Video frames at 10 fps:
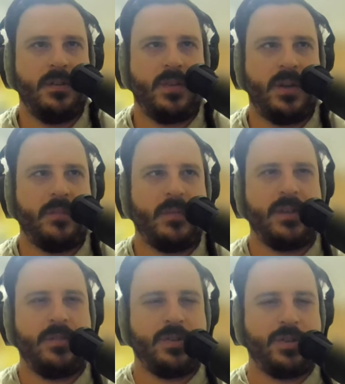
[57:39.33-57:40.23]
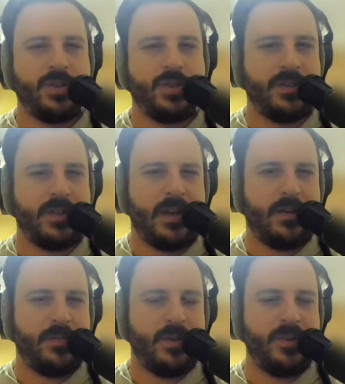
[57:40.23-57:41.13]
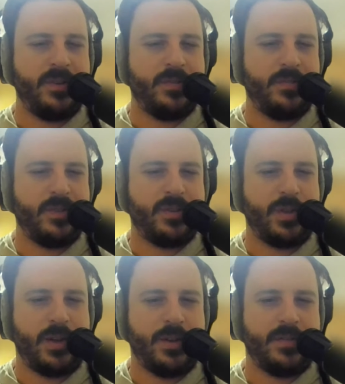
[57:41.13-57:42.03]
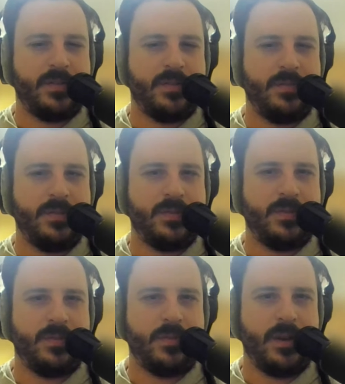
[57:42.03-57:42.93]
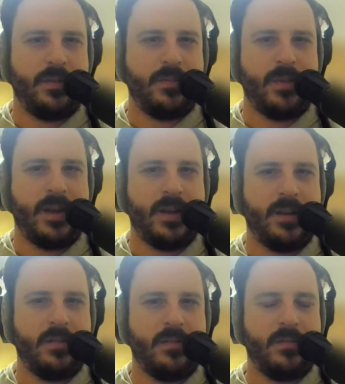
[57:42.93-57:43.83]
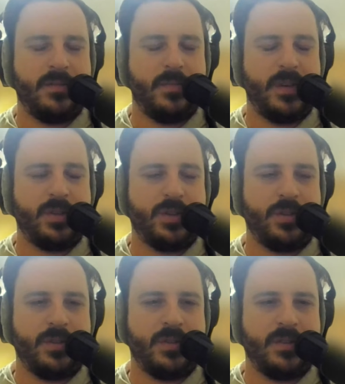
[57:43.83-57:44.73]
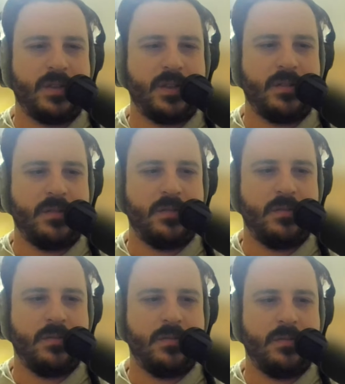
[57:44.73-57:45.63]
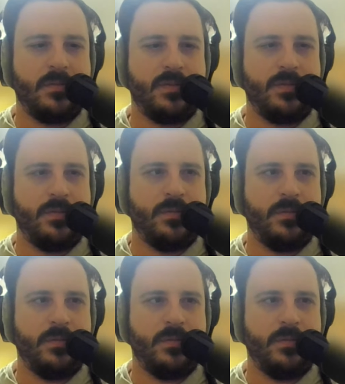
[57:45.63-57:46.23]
But my unit just shut down, and what I'm going to do, I'm going to try to do this the right way. Let's make sure it doesn't get too